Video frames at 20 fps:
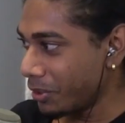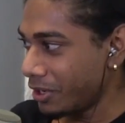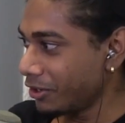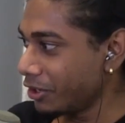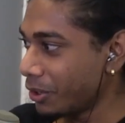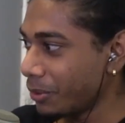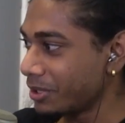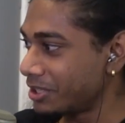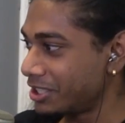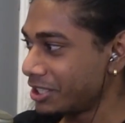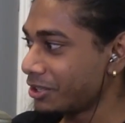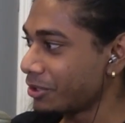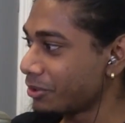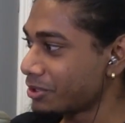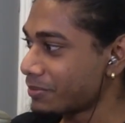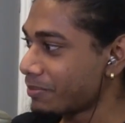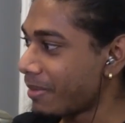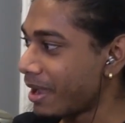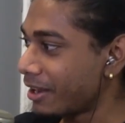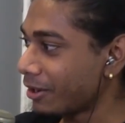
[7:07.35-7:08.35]
We don't know what's in
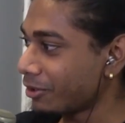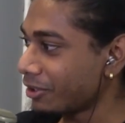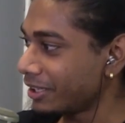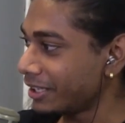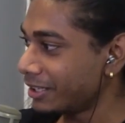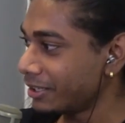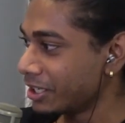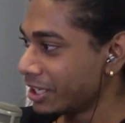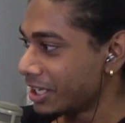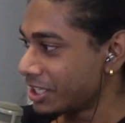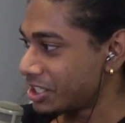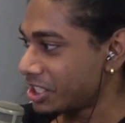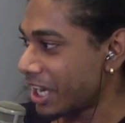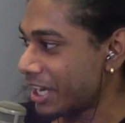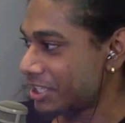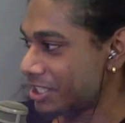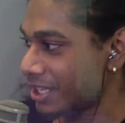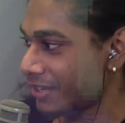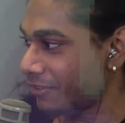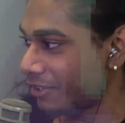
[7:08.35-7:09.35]
those medically,
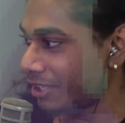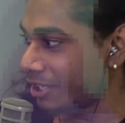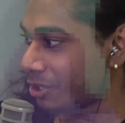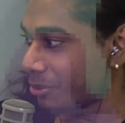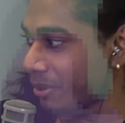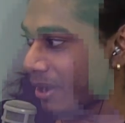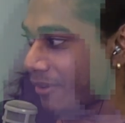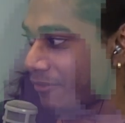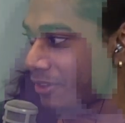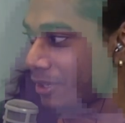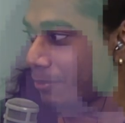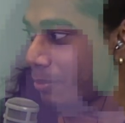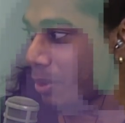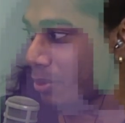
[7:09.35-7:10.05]
scientifically crafted